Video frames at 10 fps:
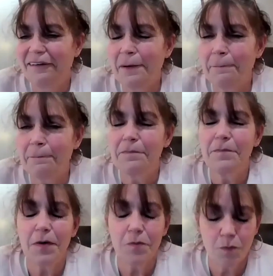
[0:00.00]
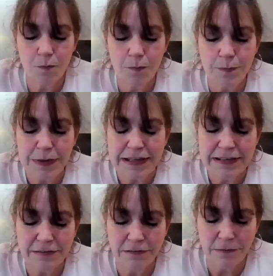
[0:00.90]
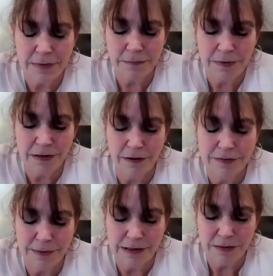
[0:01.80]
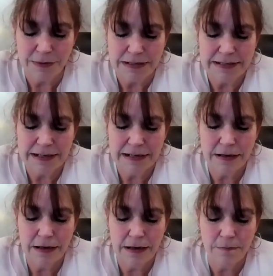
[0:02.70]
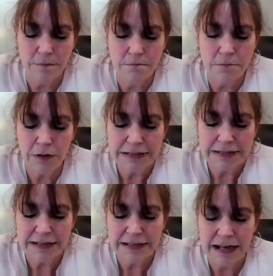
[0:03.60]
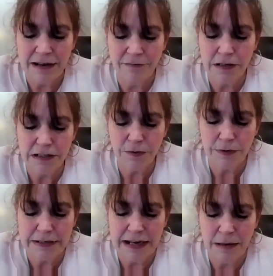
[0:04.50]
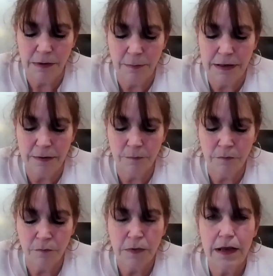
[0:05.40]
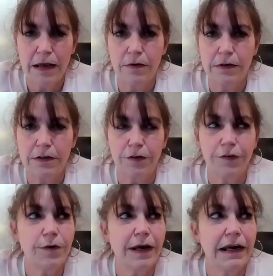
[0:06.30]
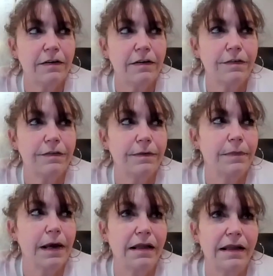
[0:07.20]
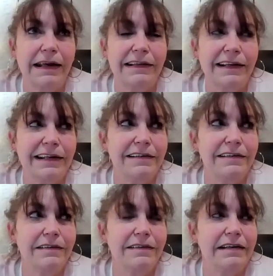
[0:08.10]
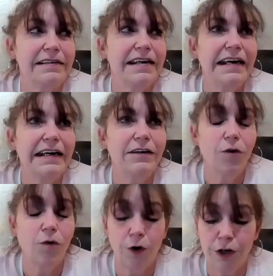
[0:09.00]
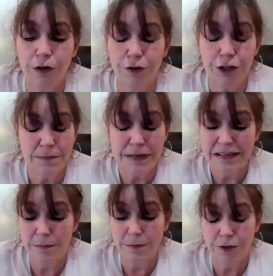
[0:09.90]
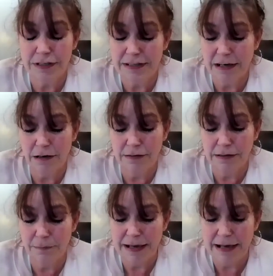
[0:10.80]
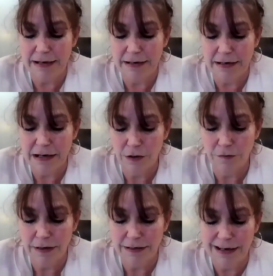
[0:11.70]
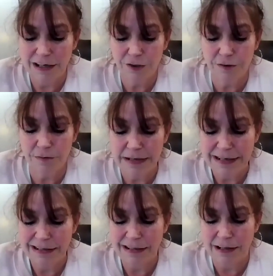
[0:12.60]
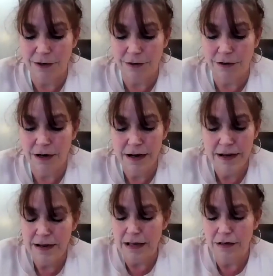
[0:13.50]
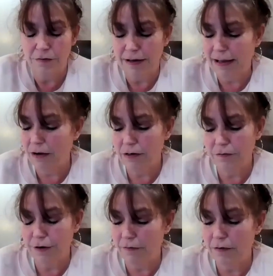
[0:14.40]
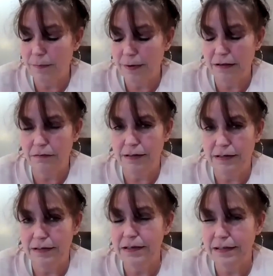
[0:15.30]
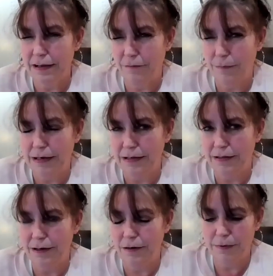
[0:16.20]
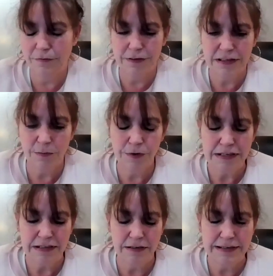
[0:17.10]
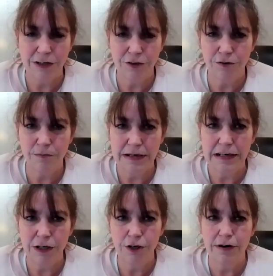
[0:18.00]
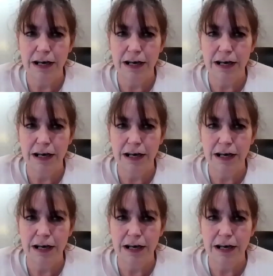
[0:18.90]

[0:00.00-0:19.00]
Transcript: But that did remind me of something else I wanted to say. Most states have also a time limit. So if you have a client that died, or you've just messed up your trust account really bad, and now you've got extra money in there, and you've accounted for everybody that really does have money in there, but for some reason there's extra money in